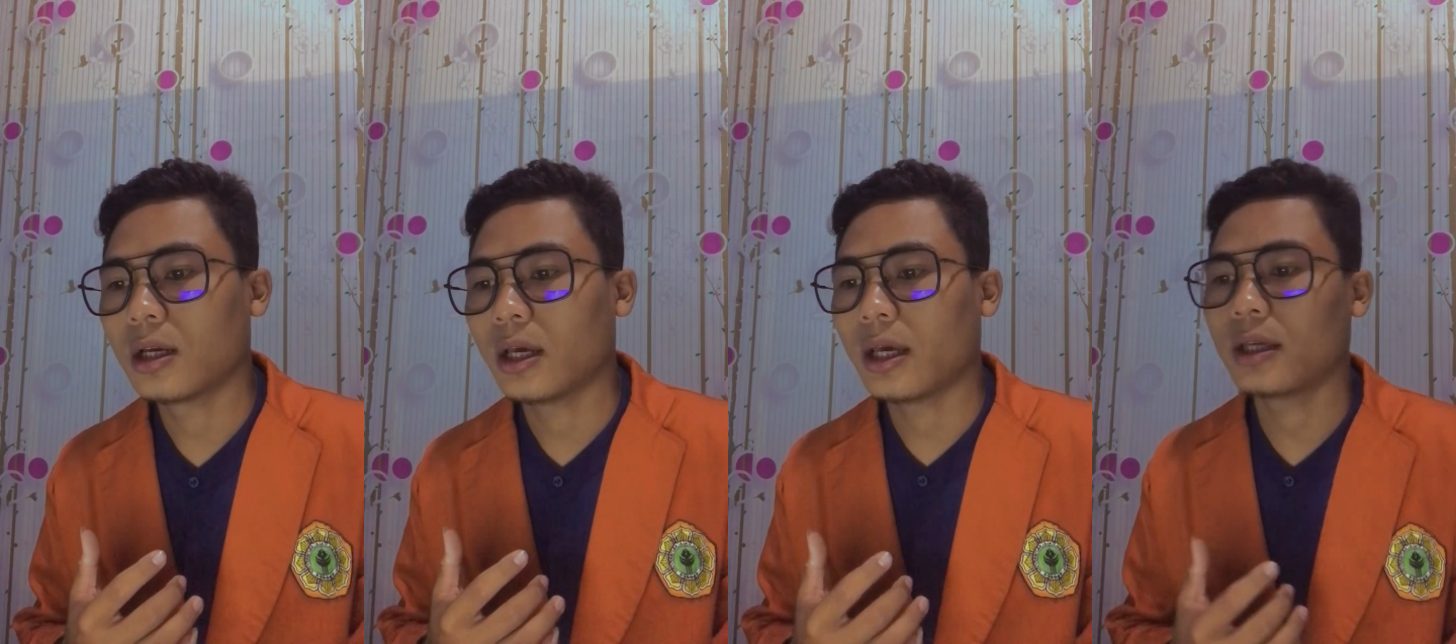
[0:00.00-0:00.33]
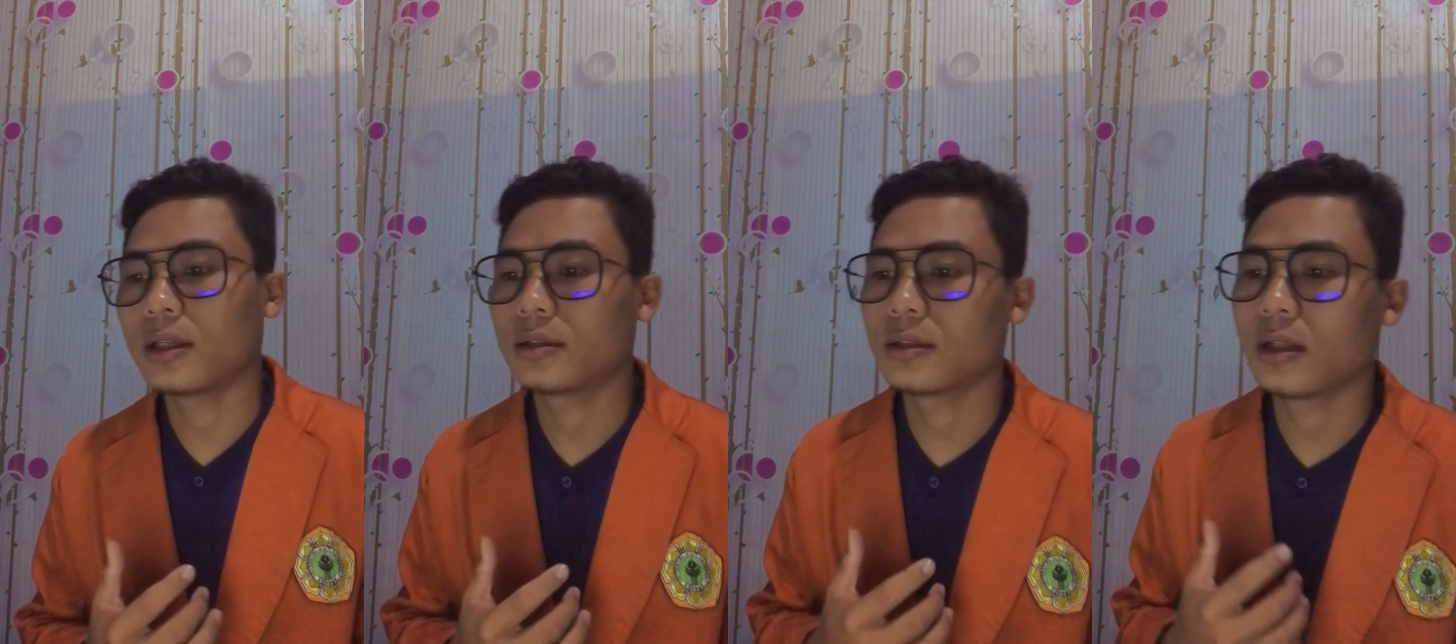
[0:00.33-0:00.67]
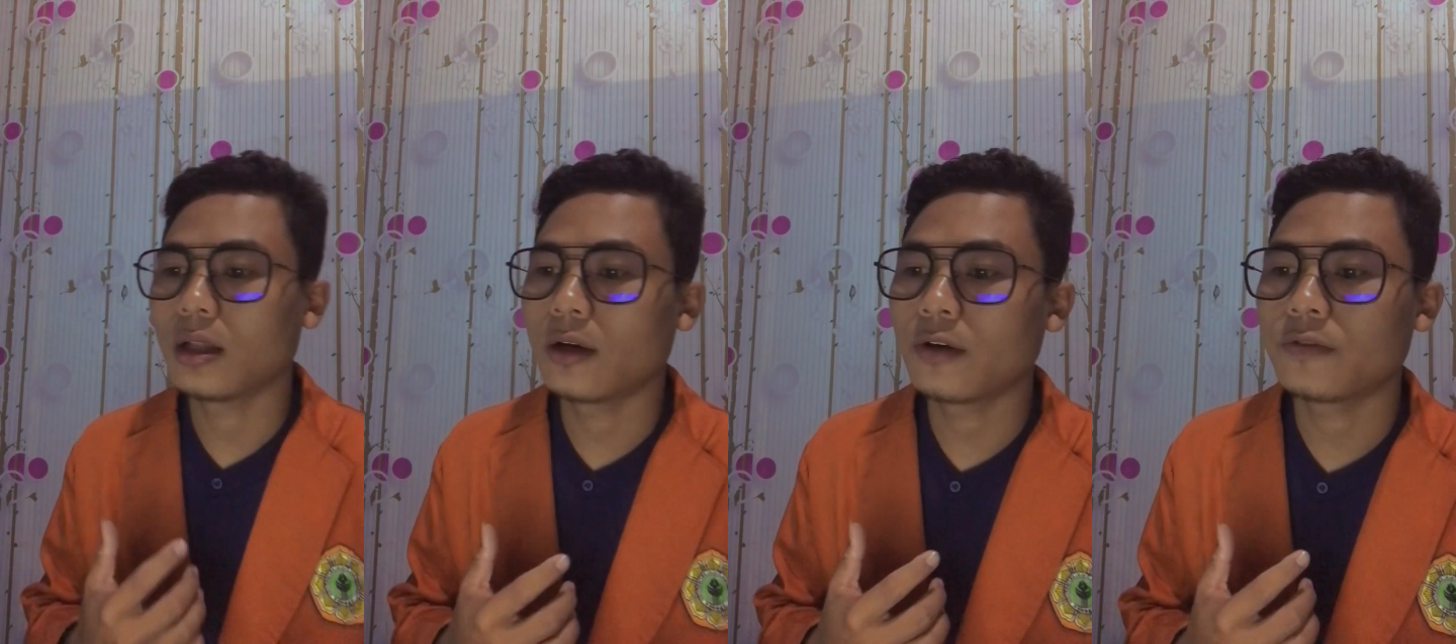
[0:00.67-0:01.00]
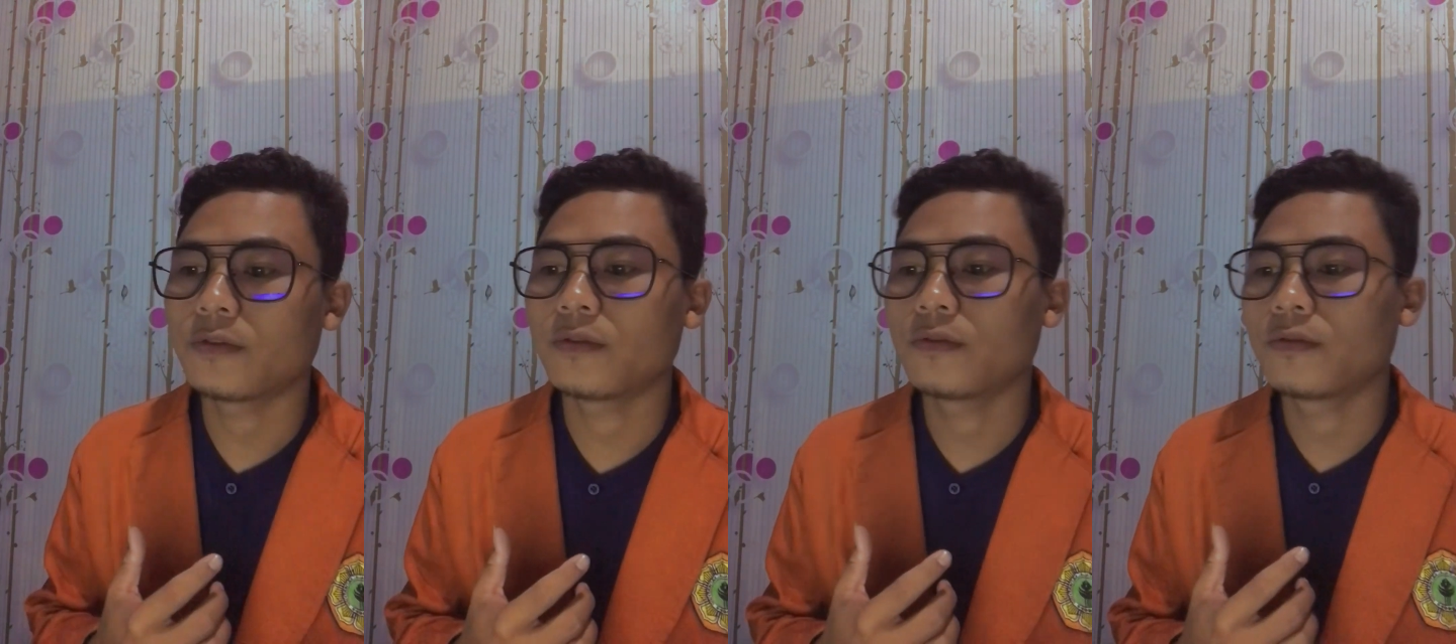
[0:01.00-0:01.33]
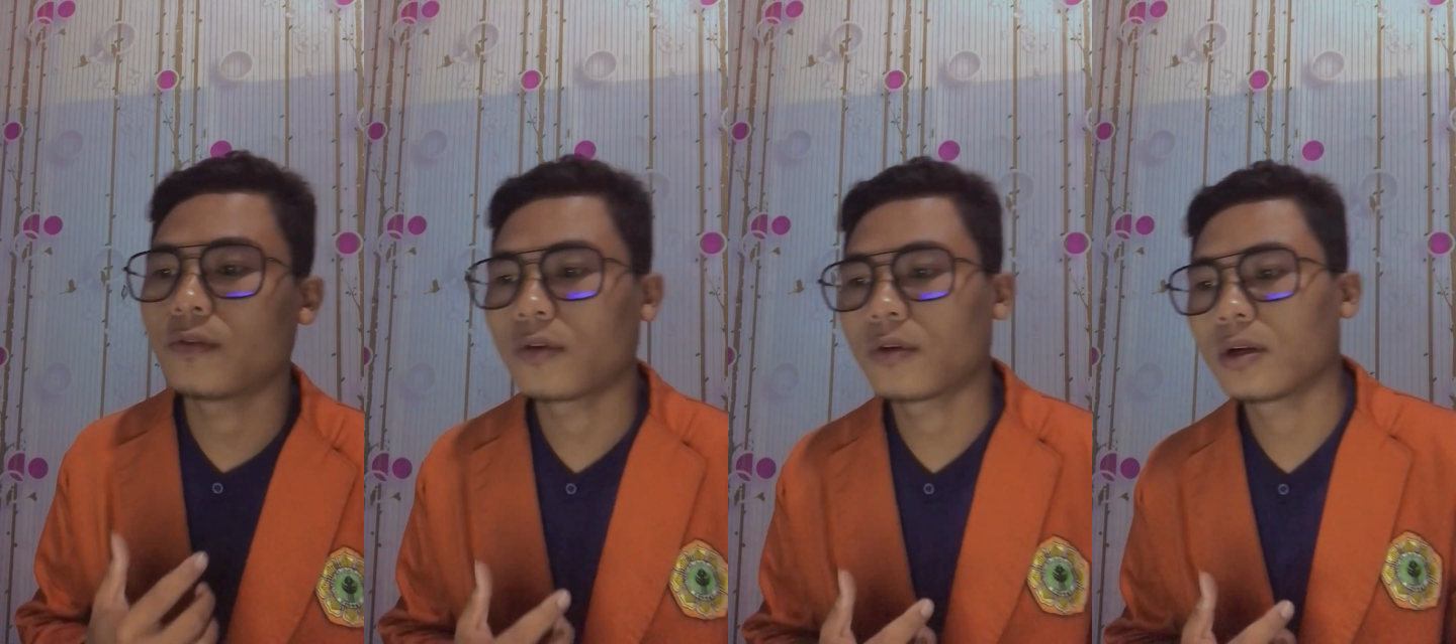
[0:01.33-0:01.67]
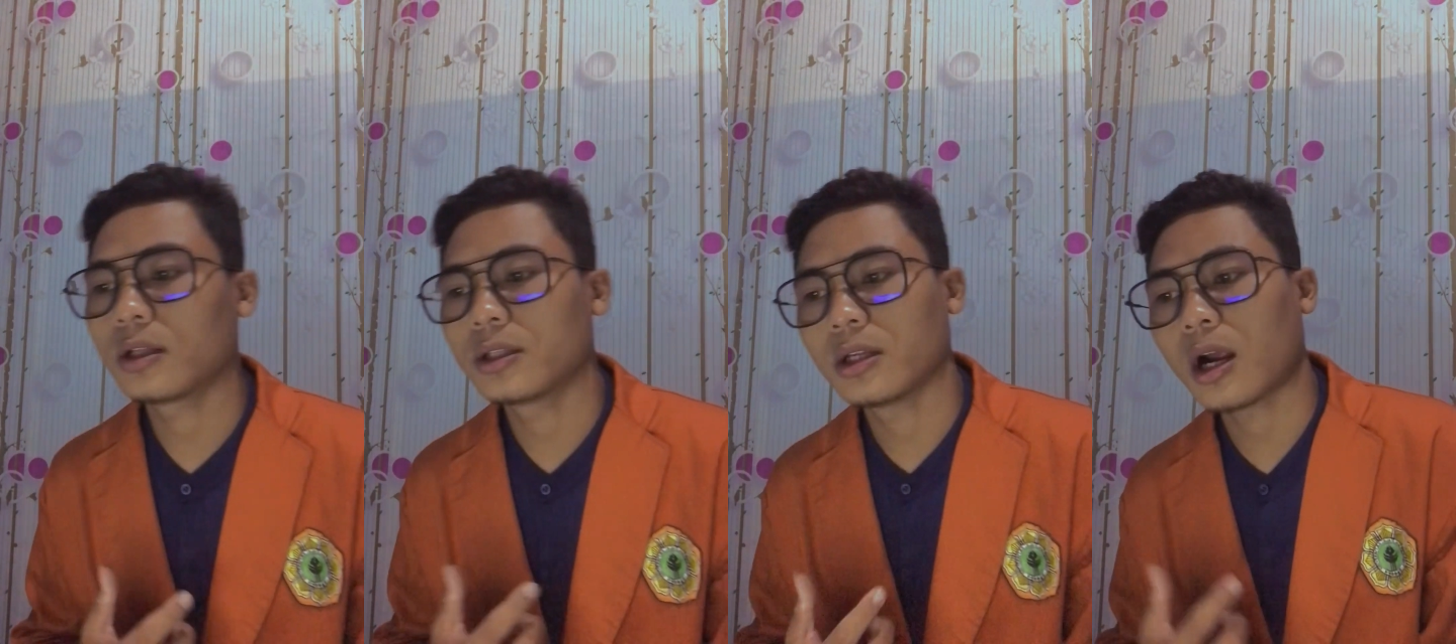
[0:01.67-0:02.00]
and love
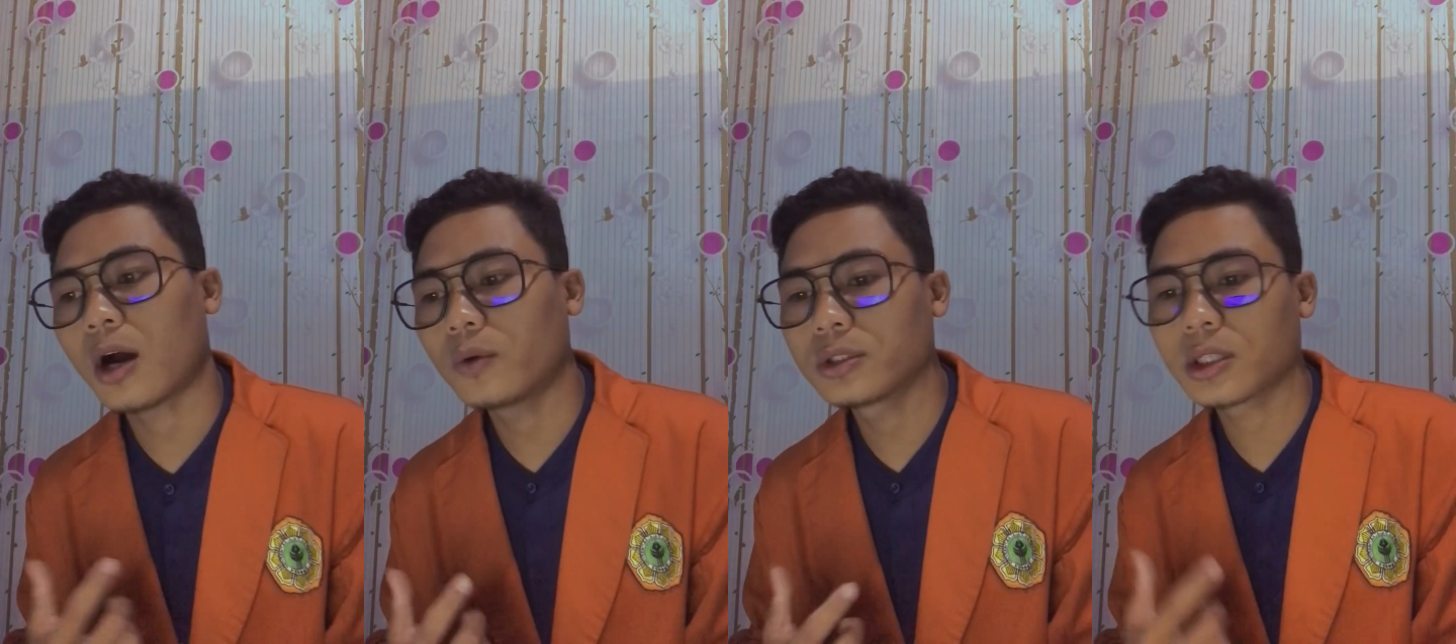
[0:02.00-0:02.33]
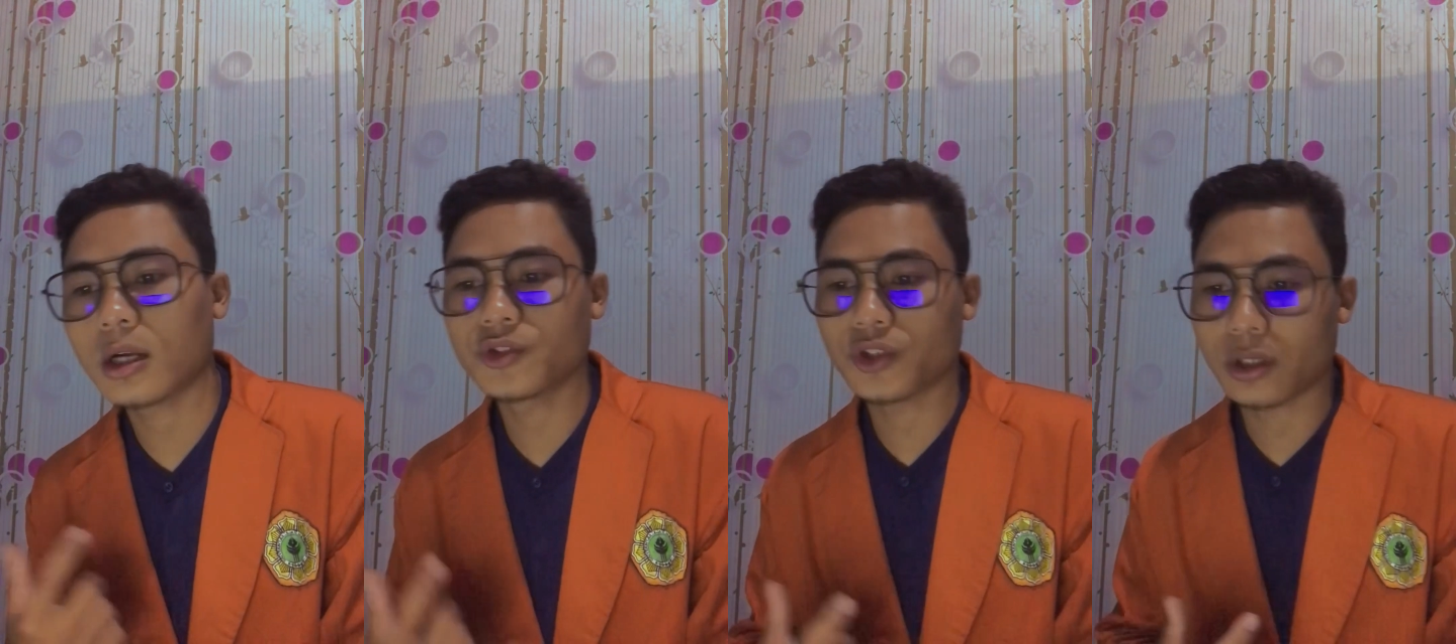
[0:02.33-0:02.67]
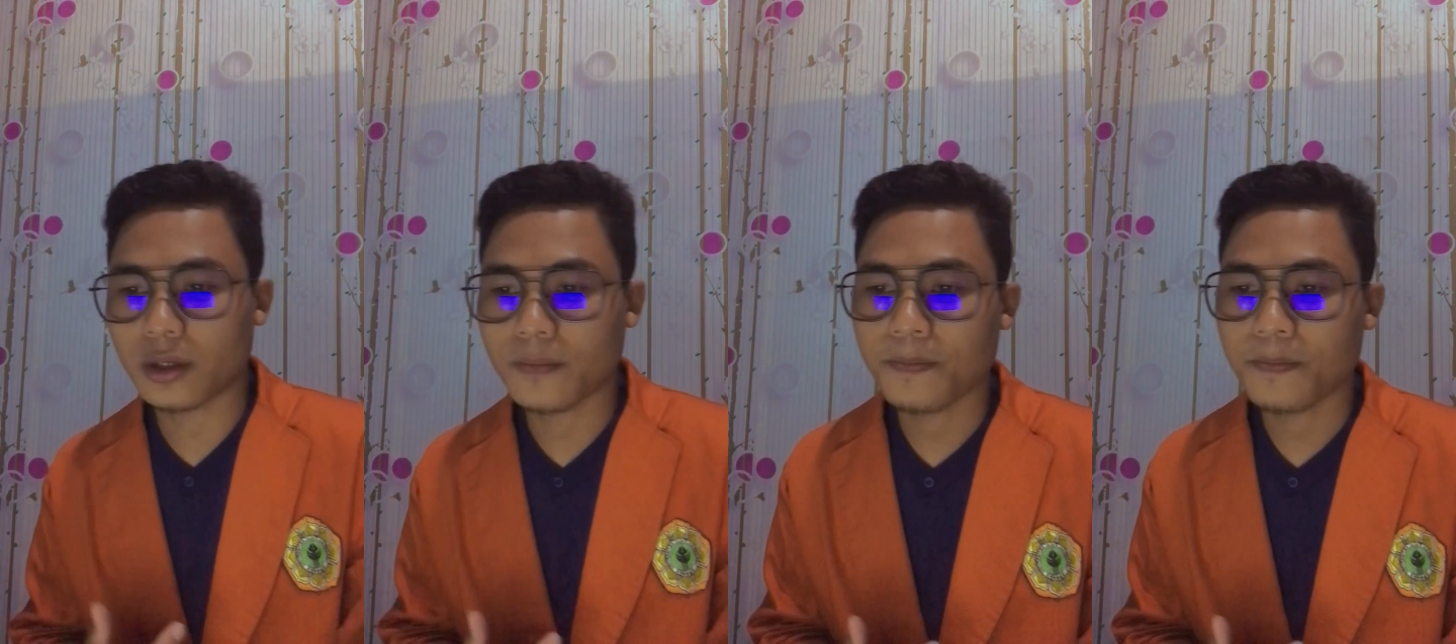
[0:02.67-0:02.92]
for their own culture,